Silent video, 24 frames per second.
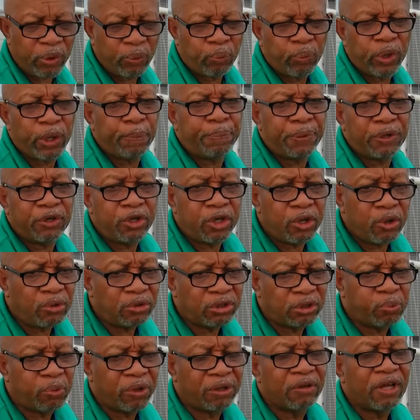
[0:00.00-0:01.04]
reproduce
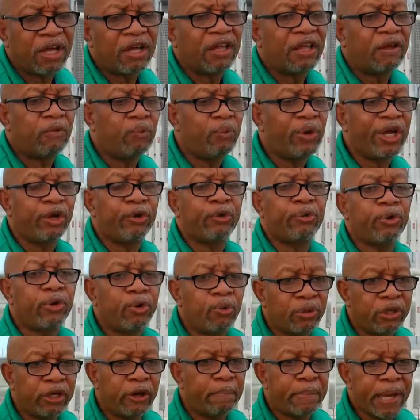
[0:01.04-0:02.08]
or recruit.
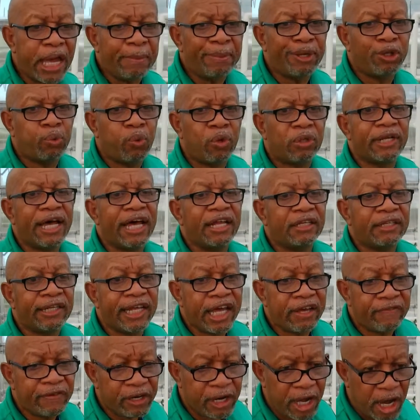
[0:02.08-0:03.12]
Their babies will not
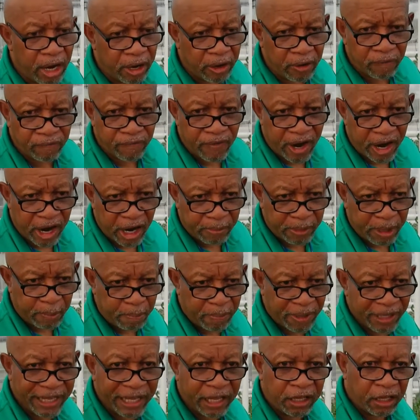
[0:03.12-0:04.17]
live in our environment,
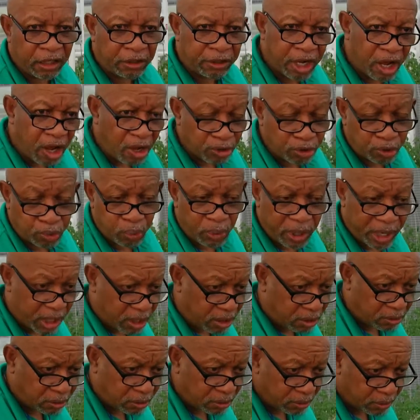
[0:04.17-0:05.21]
but the adults will.
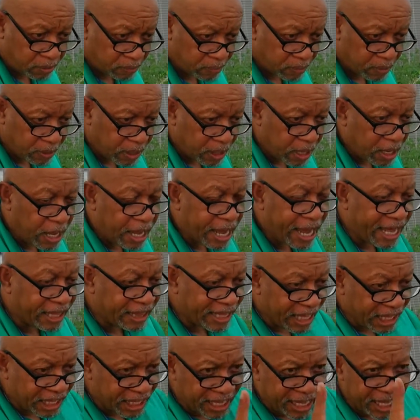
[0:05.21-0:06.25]
And
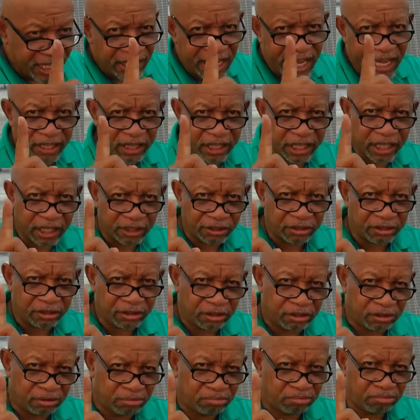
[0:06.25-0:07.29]
they can get like this.
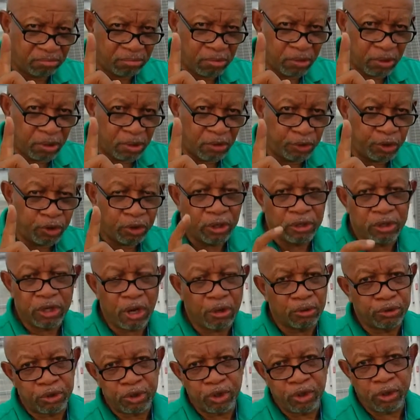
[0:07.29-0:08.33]
So you can
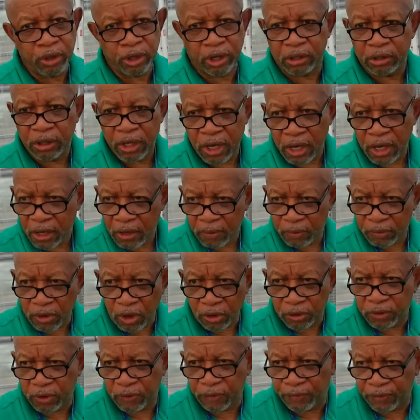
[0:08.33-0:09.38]
go to your
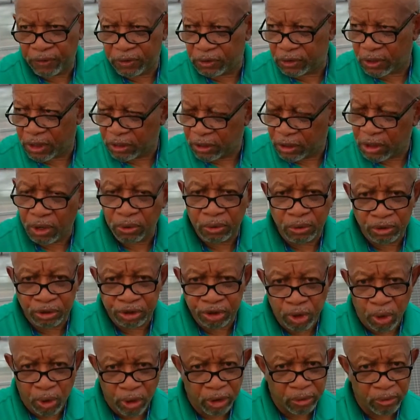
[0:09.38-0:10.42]
local
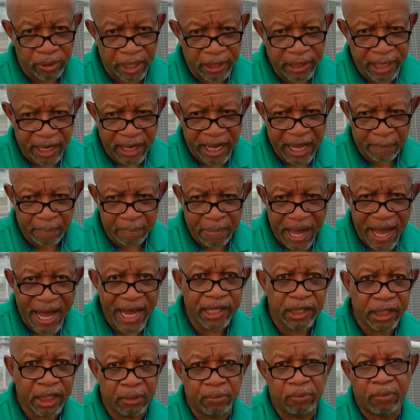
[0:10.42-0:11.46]
store right now and buy
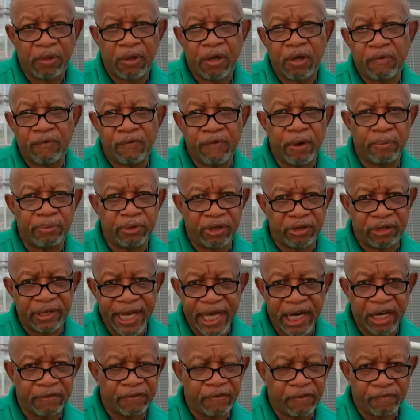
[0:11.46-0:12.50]
them from their
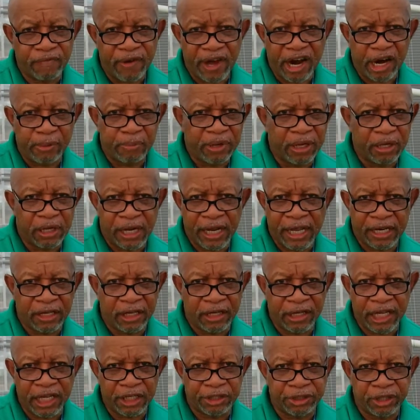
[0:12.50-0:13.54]
native environment in
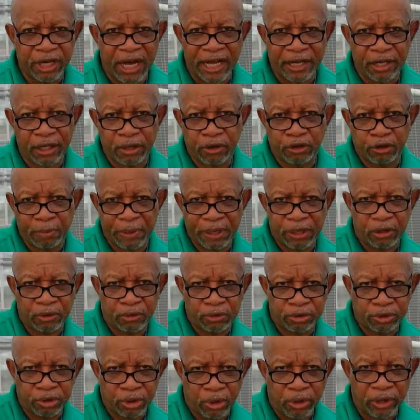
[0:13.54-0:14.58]
Indonesia. I can go to my
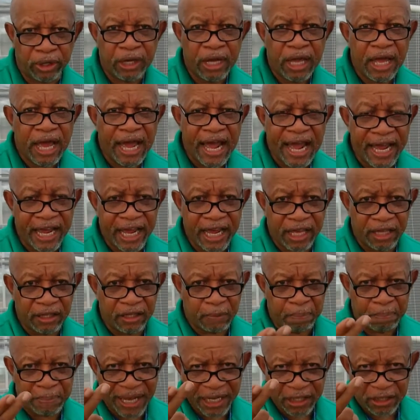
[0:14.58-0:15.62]
local store and
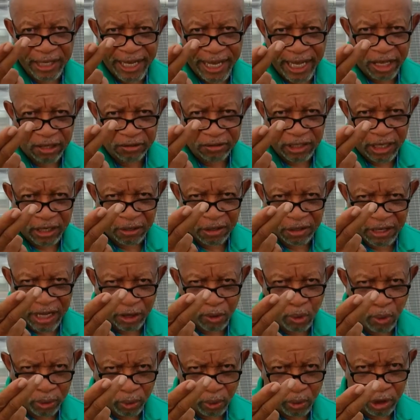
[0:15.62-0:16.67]
the big tails,
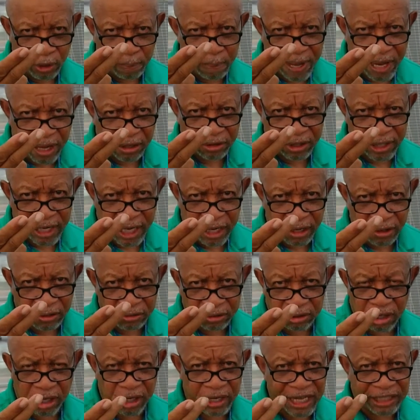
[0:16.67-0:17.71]
like quarter-pound tails,
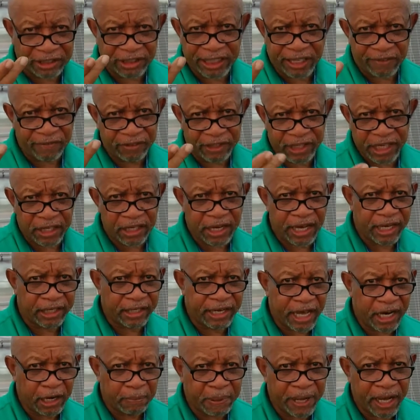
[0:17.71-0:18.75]
are like
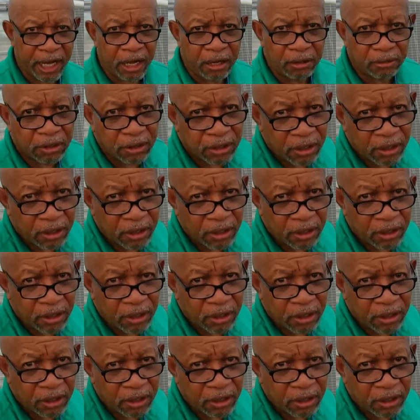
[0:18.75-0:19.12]
$17.99 a pound.